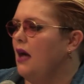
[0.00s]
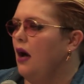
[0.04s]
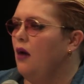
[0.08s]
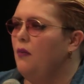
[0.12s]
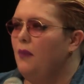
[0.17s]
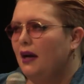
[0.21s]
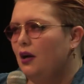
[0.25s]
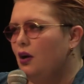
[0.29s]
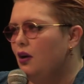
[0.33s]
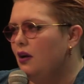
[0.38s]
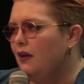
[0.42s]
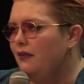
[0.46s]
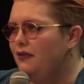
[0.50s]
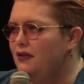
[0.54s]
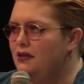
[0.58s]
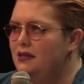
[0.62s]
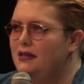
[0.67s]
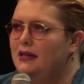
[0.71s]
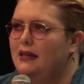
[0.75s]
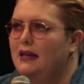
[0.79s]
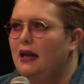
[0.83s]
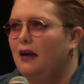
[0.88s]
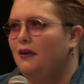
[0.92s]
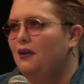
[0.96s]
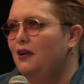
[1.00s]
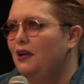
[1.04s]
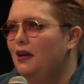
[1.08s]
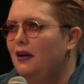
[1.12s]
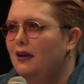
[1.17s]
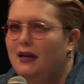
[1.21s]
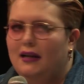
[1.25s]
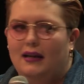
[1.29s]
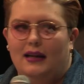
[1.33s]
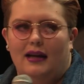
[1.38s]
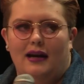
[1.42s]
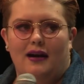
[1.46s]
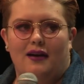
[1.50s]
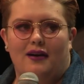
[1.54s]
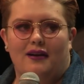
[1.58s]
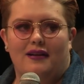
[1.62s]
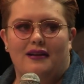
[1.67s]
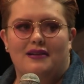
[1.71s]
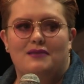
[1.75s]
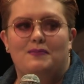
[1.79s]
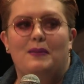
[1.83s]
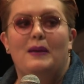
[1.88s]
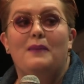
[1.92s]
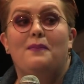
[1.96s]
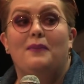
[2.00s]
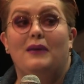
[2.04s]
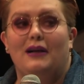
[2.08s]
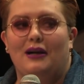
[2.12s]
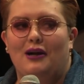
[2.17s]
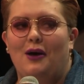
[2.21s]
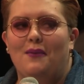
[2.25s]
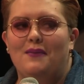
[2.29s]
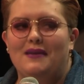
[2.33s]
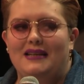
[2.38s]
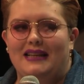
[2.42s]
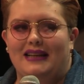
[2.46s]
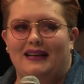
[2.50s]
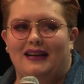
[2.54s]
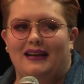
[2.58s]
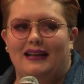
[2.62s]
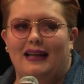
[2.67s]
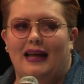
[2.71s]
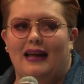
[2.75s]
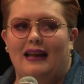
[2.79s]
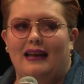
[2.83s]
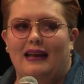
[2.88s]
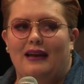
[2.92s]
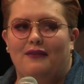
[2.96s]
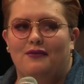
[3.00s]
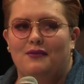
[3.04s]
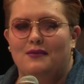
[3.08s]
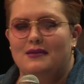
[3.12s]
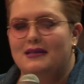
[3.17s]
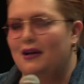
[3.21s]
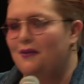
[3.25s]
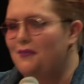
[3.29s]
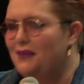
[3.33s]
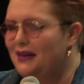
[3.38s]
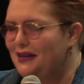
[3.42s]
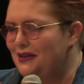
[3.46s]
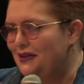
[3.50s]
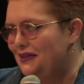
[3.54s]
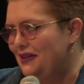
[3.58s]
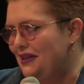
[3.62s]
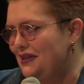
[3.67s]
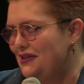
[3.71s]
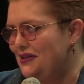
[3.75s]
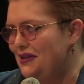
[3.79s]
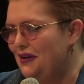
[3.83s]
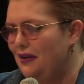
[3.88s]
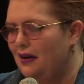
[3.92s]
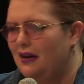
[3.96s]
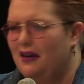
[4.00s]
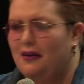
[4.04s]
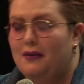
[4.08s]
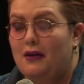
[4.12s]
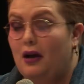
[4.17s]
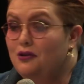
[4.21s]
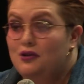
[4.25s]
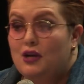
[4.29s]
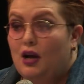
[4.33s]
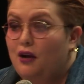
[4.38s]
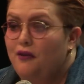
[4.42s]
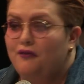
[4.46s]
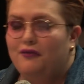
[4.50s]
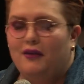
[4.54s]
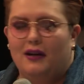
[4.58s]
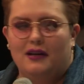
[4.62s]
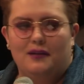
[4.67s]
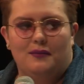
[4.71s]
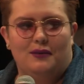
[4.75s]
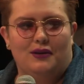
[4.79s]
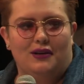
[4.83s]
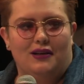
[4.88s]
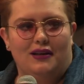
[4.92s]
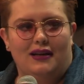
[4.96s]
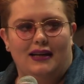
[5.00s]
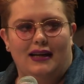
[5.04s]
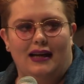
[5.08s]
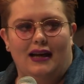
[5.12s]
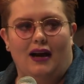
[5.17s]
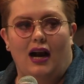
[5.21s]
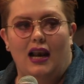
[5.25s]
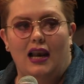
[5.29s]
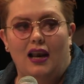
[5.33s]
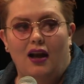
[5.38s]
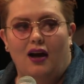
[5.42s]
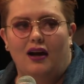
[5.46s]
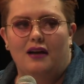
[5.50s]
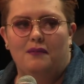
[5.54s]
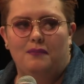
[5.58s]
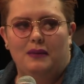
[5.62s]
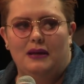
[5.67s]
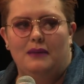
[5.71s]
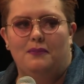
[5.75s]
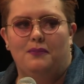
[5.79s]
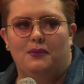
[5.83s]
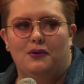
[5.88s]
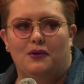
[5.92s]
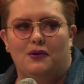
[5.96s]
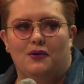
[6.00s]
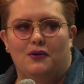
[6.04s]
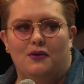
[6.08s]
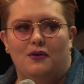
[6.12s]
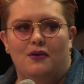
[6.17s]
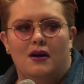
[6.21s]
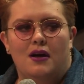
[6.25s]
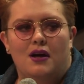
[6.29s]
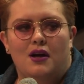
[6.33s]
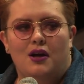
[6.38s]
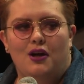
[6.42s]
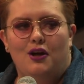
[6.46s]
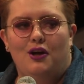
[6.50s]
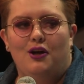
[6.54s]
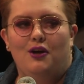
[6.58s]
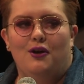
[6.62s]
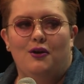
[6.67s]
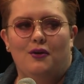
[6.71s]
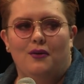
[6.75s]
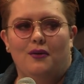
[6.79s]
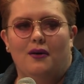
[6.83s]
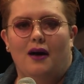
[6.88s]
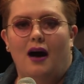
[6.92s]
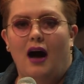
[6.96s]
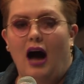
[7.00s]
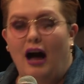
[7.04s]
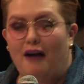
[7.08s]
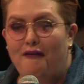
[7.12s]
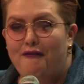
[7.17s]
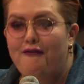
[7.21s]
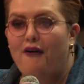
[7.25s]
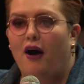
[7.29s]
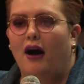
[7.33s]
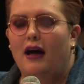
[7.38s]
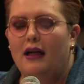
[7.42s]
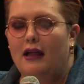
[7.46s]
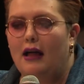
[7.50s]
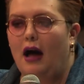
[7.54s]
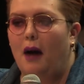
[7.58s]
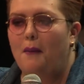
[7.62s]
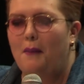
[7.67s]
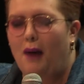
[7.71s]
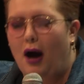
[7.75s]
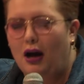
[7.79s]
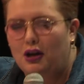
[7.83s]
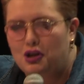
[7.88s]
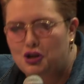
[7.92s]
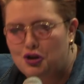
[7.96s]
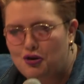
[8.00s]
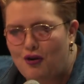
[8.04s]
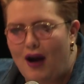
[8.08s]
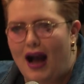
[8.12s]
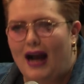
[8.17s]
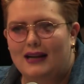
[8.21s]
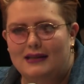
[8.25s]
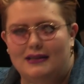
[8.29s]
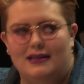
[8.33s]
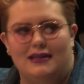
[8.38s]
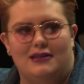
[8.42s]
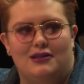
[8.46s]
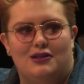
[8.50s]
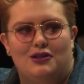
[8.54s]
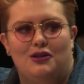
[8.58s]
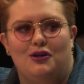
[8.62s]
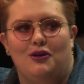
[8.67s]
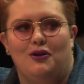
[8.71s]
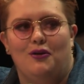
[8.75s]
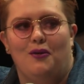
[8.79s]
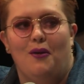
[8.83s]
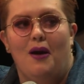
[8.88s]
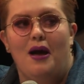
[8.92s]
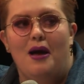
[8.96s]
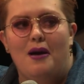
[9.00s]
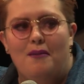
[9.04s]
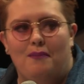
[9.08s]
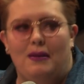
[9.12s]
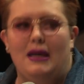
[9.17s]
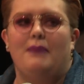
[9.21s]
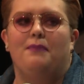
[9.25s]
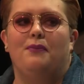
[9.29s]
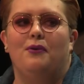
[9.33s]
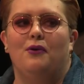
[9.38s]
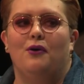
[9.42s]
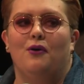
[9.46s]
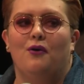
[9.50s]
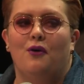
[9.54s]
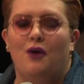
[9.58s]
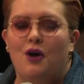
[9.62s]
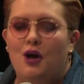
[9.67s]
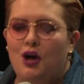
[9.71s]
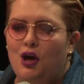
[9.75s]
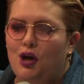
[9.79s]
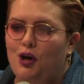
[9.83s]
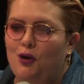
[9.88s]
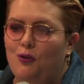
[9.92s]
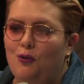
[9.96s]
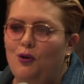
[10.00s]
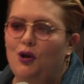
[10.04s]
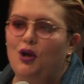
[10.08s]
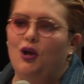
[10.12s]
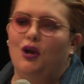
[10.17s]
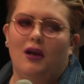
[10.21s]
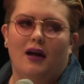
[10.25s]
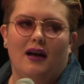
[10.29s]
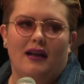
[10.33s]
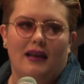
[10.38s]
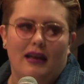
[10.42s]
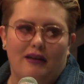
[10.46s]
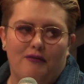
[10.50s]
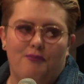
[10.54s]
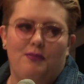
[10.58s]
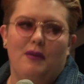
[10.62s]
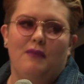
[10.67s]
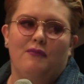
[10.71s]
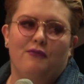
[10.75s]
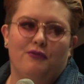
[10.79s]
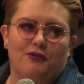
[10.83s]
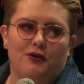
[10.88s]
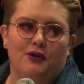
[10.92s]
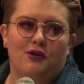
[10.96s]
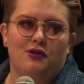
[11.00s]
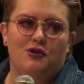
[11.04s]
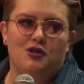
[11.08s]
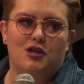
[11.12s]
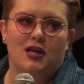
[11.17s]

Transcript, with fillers: like, oh my God, have you seen how good looking they are? There's people in comedy like that, and everyone's like, oh my God, they're sick. And I, I don't find them good looking. I like people who I fu- I'm attracted to people who look like they've been through